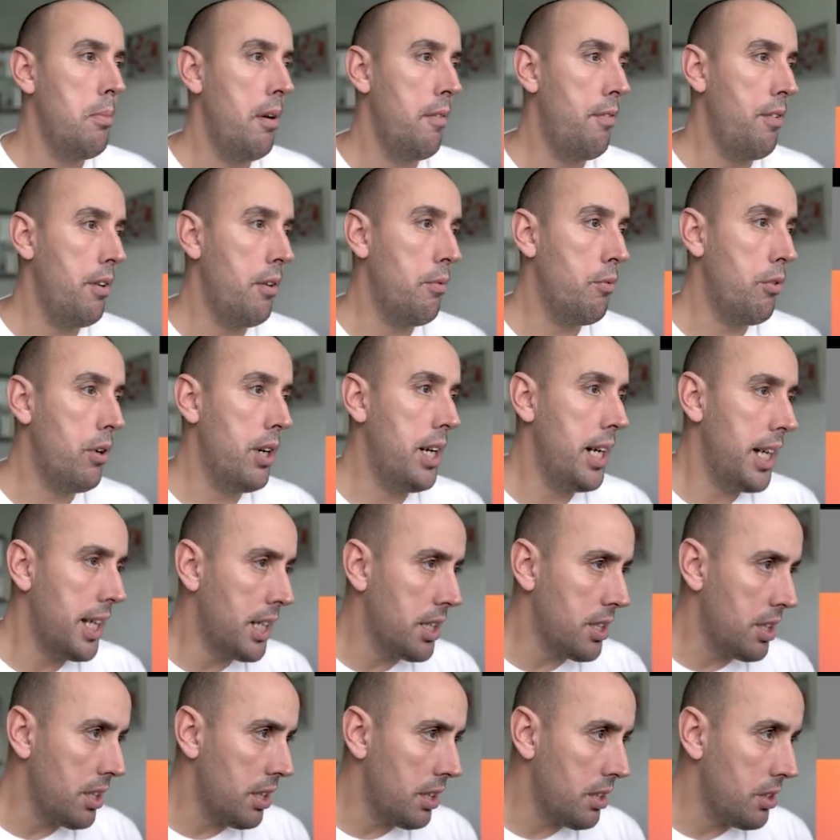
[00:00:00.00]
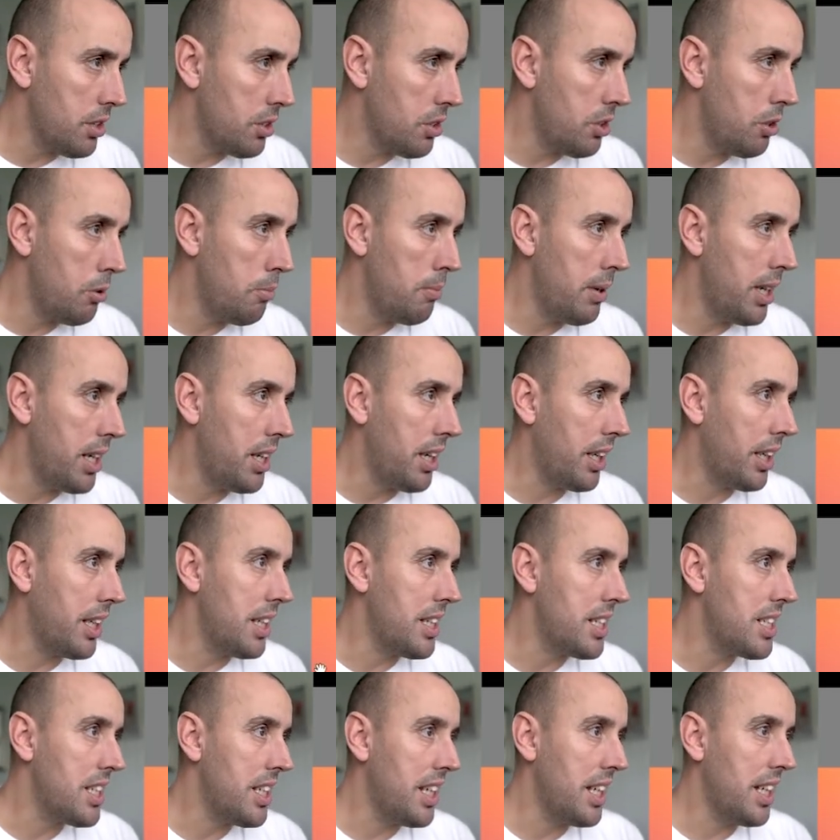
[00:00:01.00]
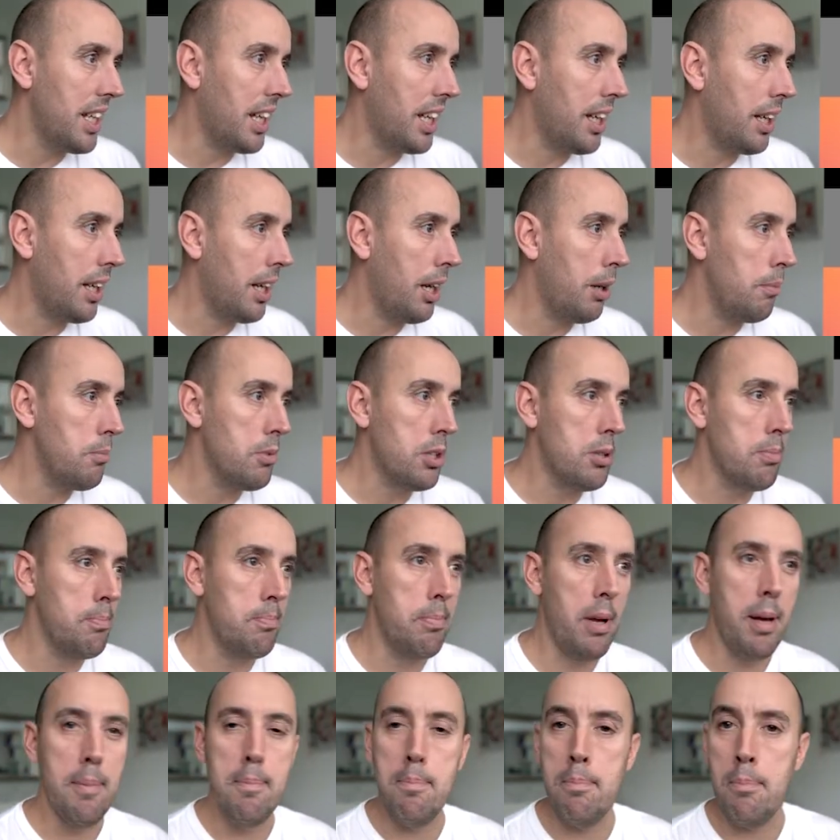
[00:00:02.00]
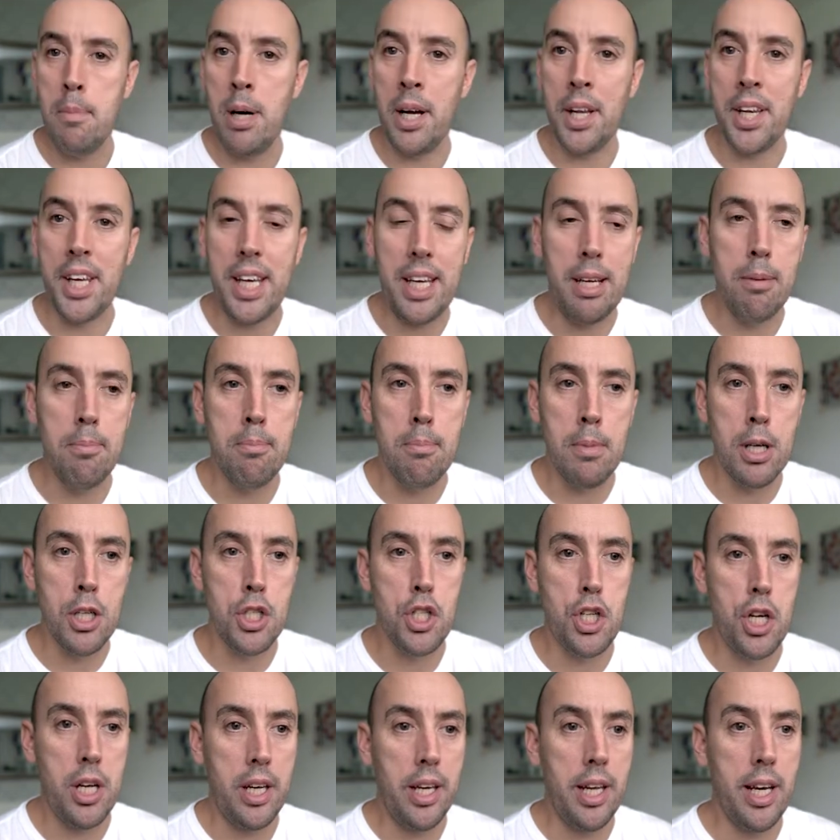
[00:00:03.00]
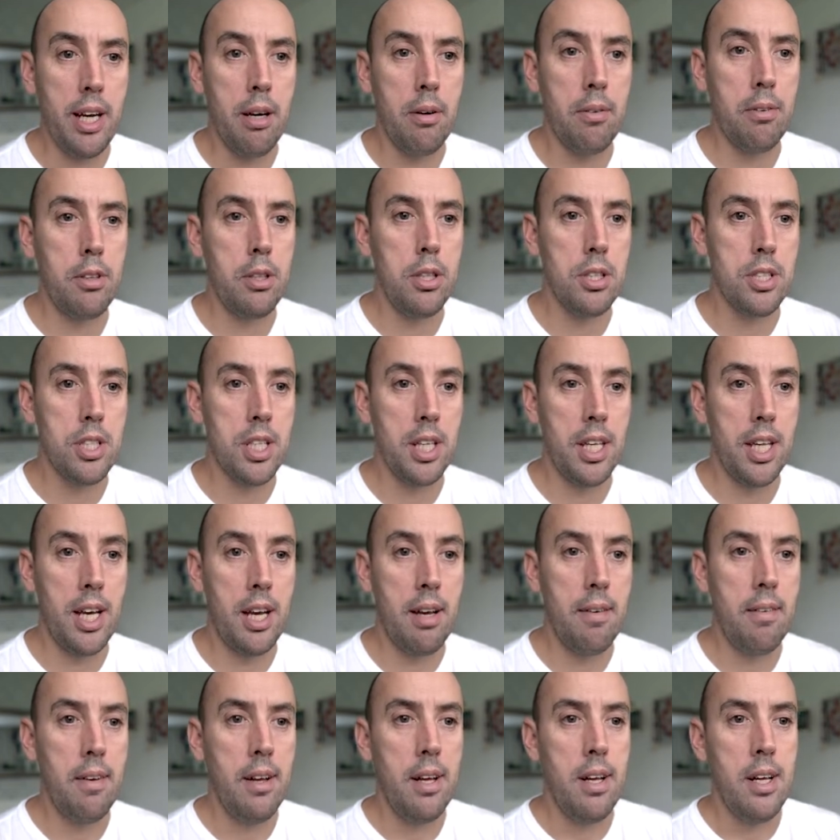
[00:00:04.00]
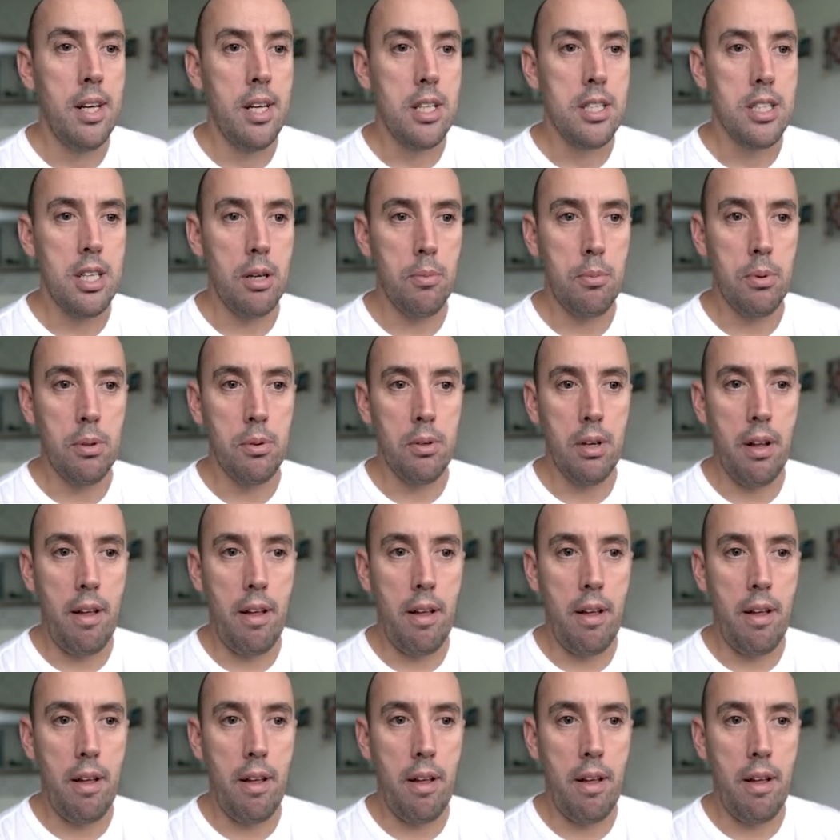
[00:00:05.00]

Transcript: If you really zoom in, you can see it becomes a bit muddy and mushy now because of that. So